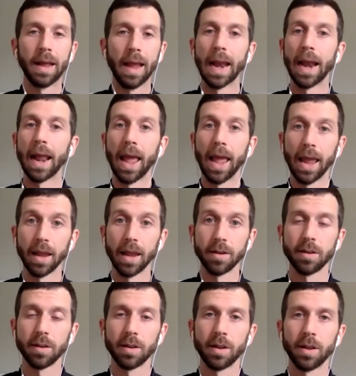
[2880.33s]
and
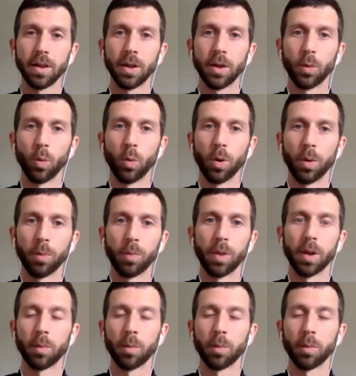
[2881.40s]
aunt were